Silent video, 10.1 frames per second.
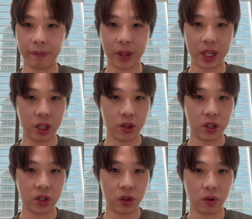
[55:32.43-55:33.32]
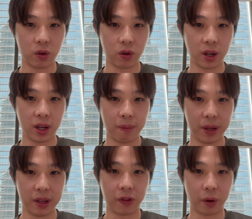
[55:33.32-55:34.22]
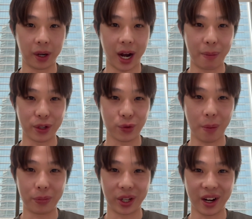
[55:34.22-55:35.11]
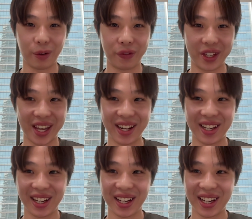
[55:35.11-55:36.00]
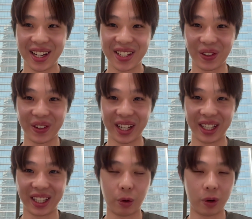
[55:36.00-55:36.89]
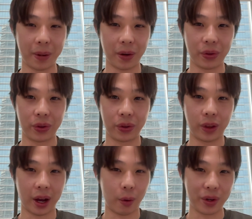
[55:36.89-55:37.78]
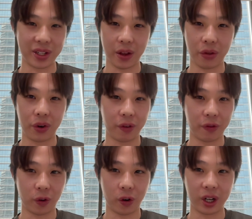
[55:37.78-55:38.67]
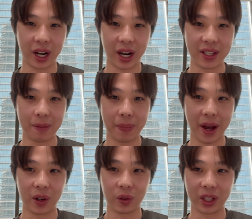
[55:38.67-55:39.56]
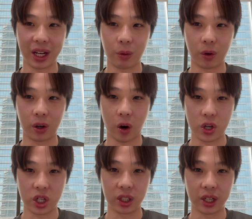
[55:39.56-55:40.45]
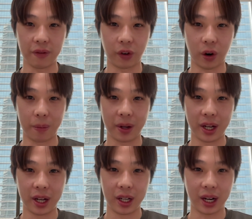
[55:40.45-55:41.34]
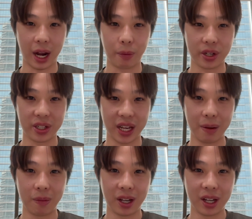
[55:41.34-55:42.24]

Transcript: They used to be from Kyber Swap together with TN. So there were about, I would say, 3 or 4 guys in Pendle that were originally from Kyber's team.